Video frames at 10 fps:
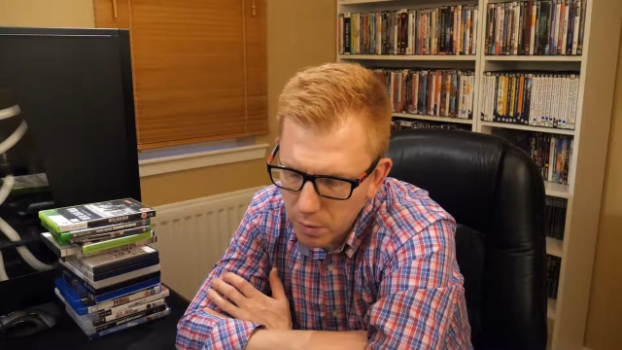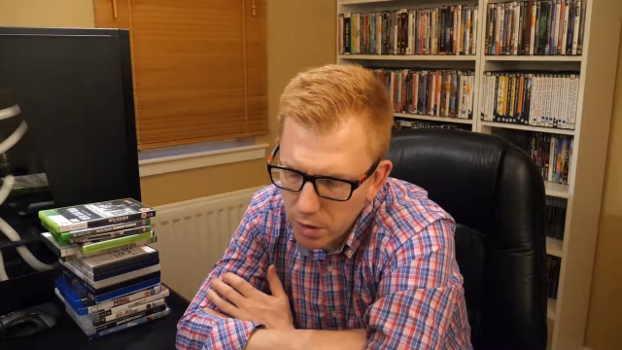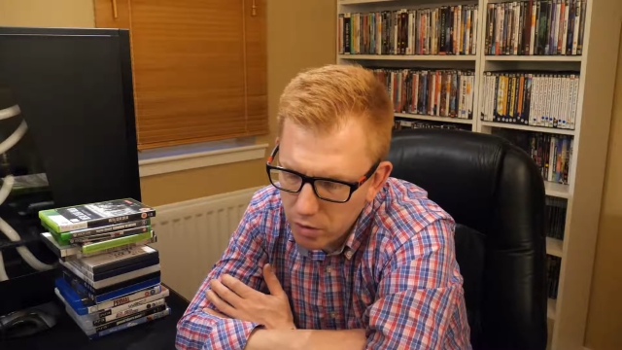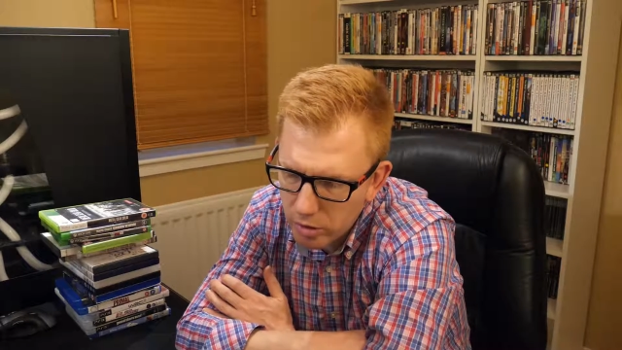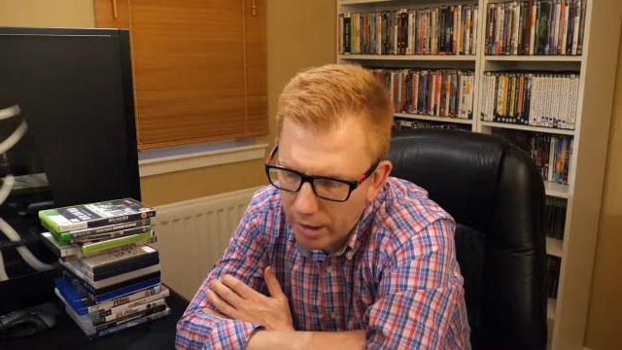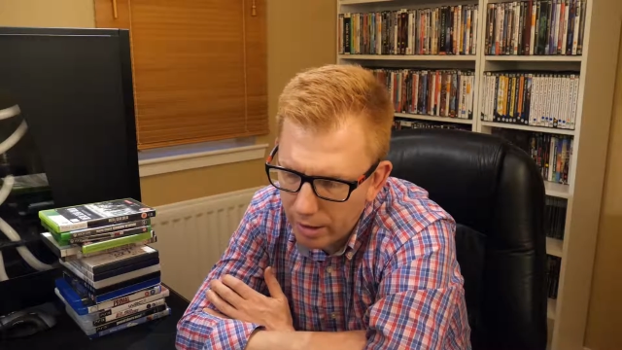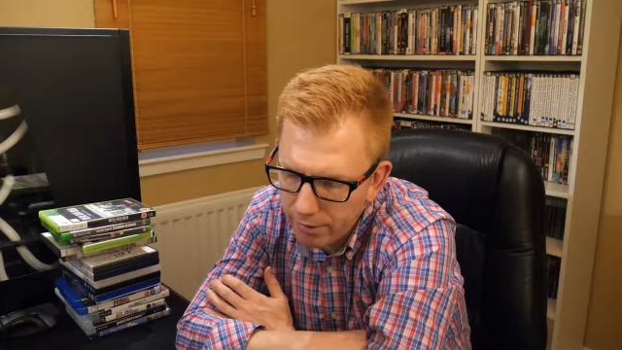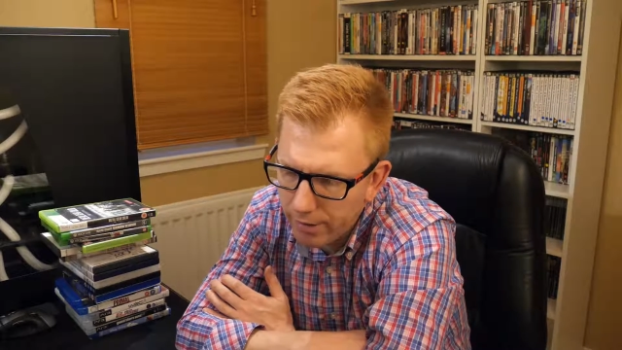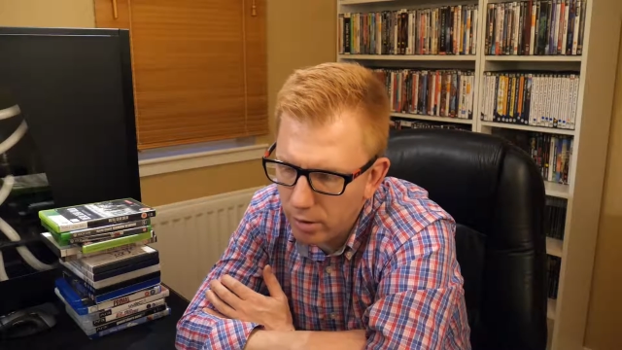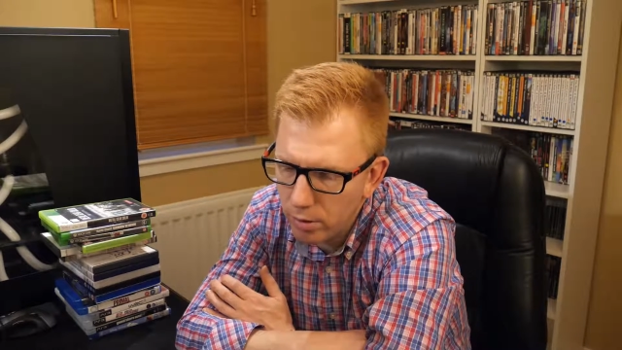which I
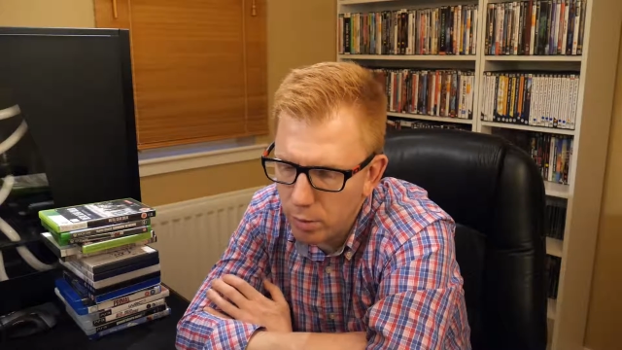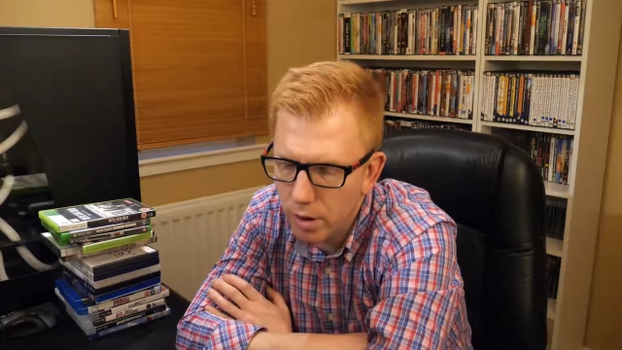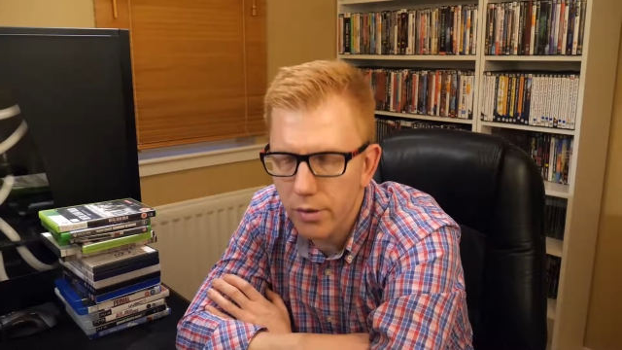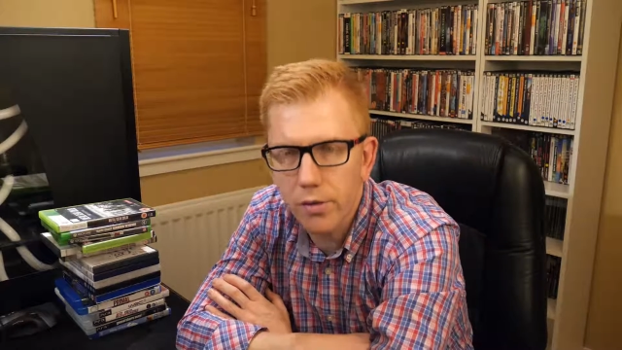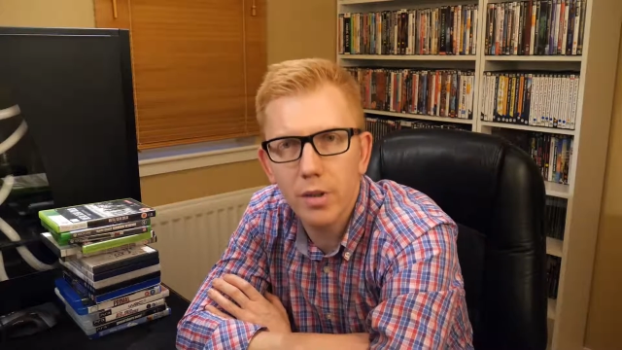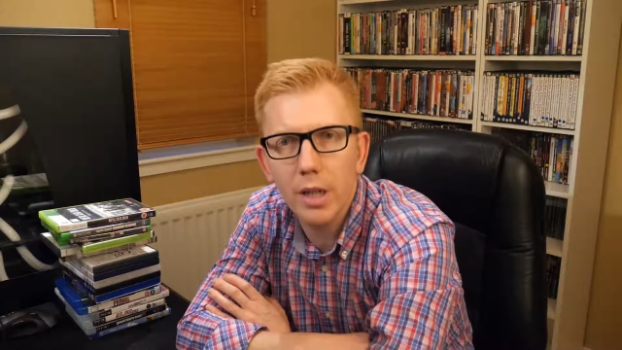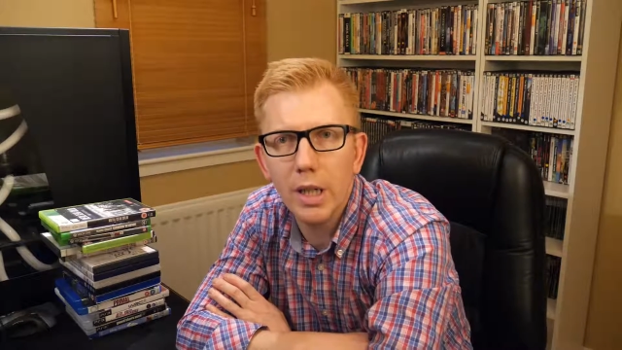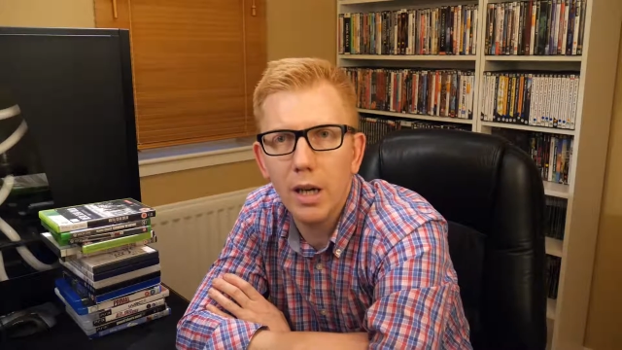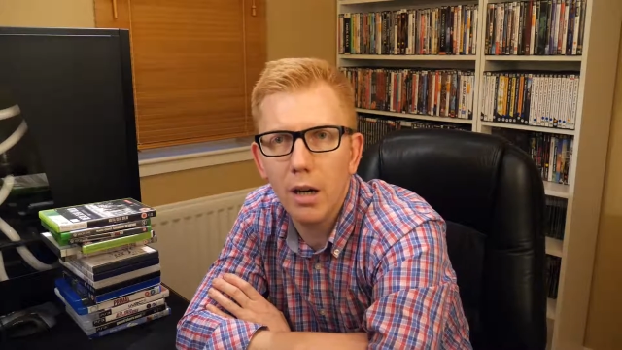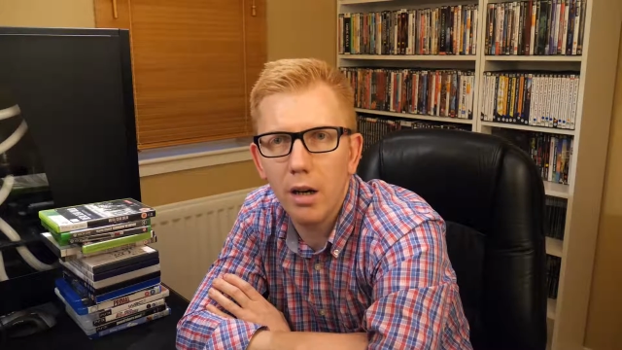found was
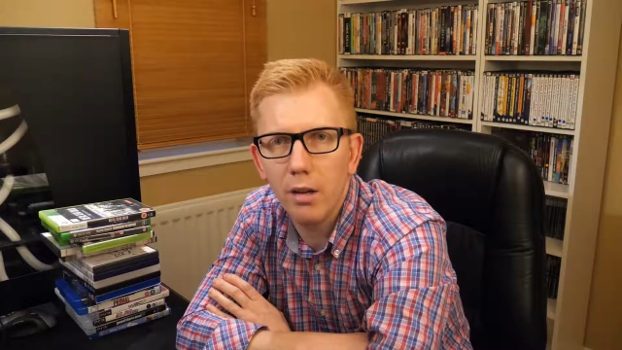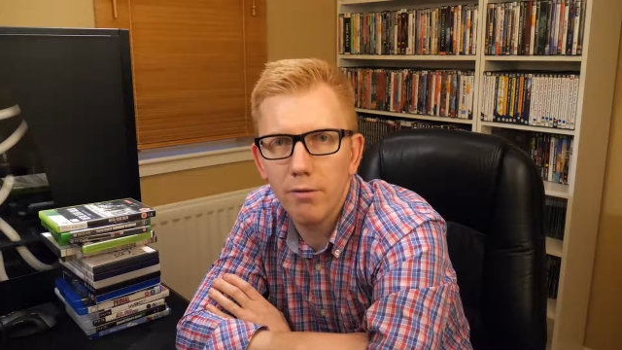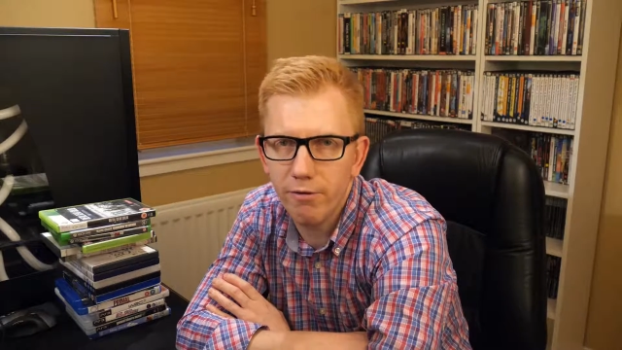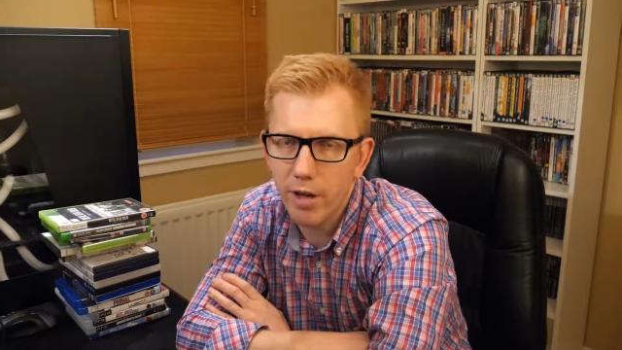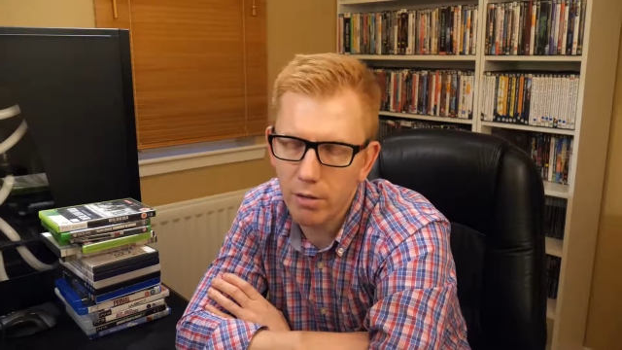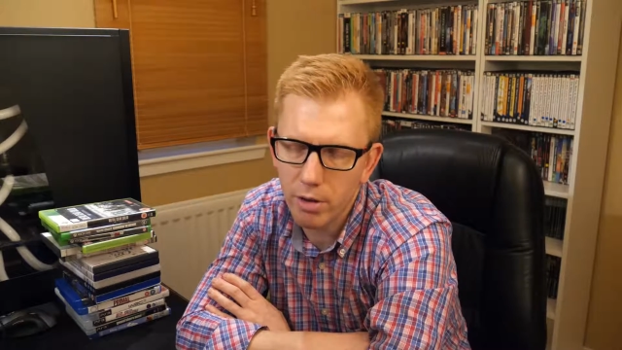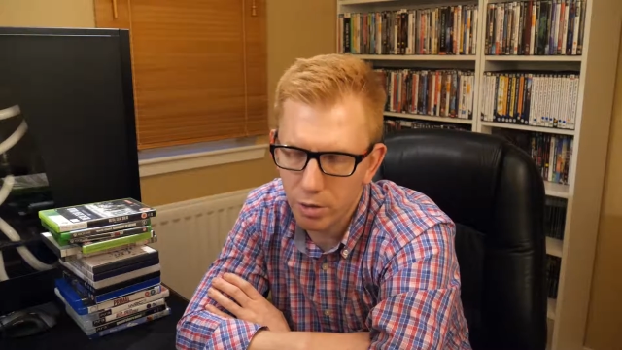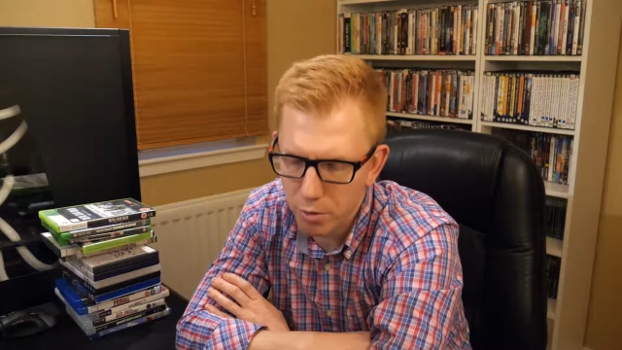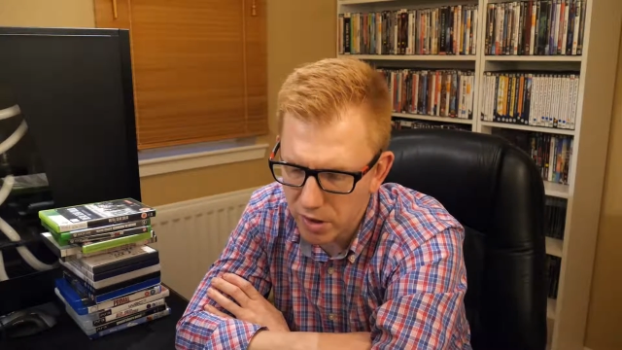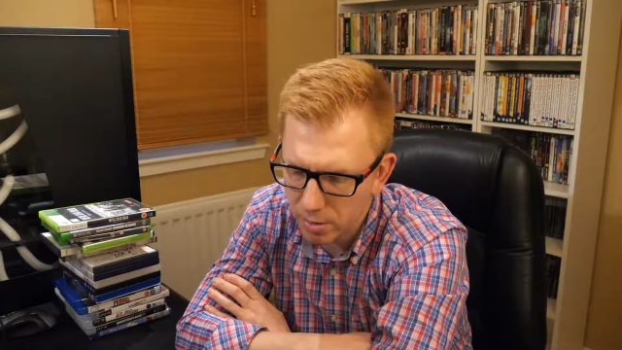a very
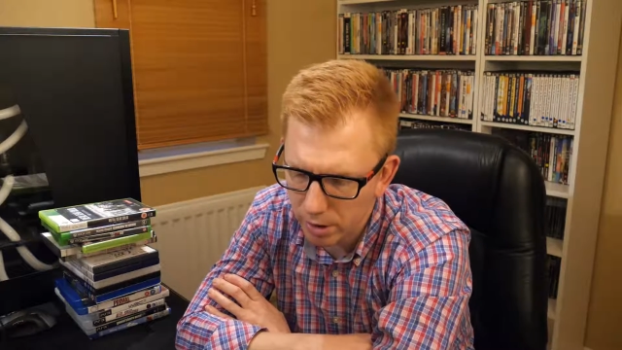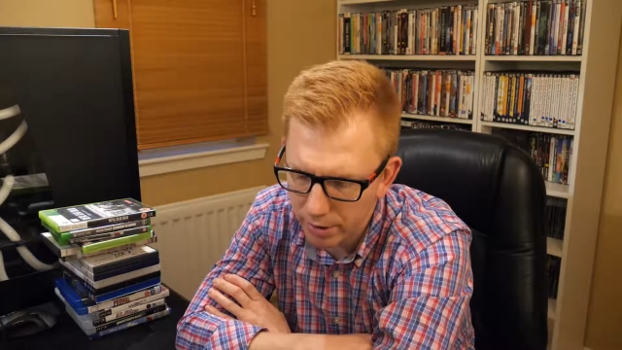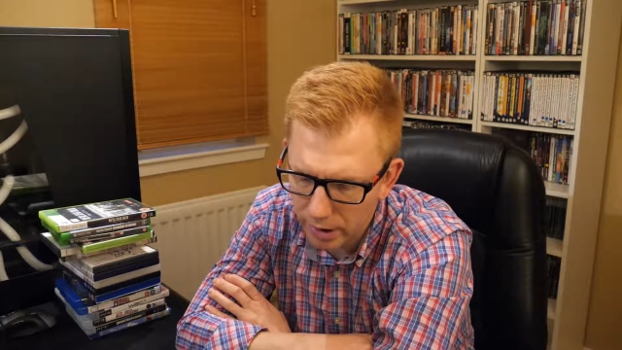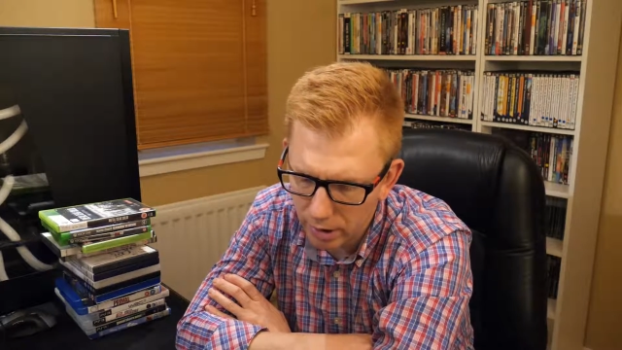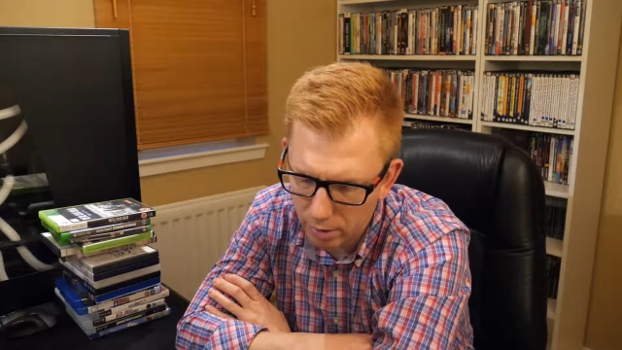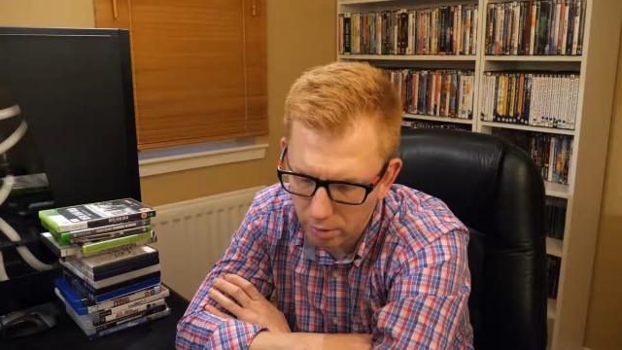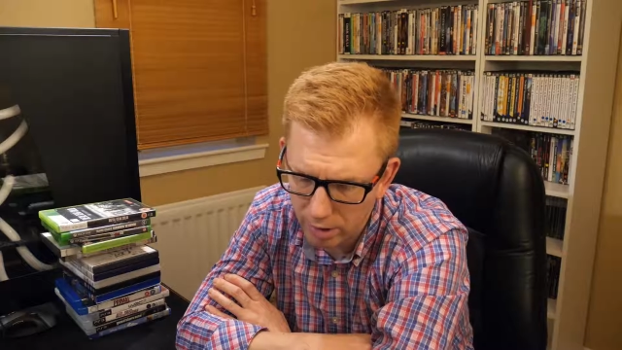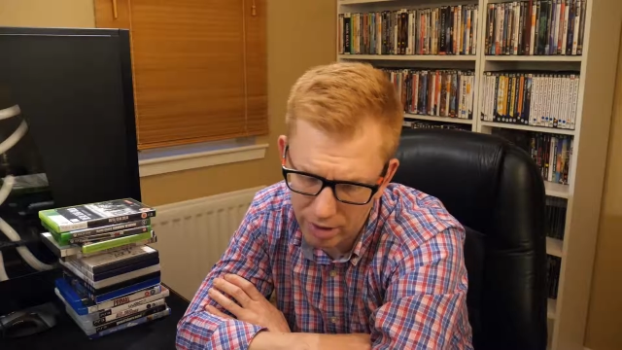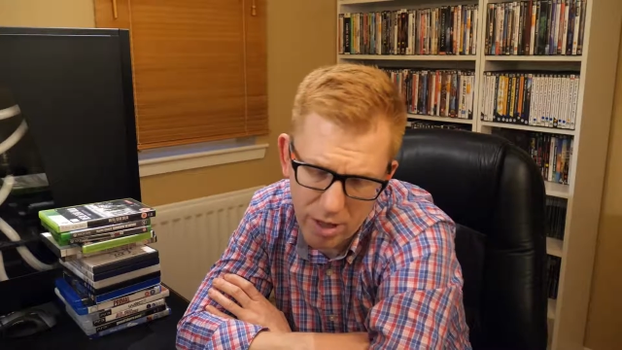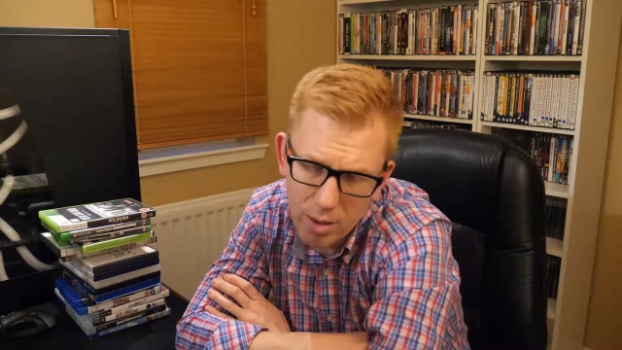reasonable deal, or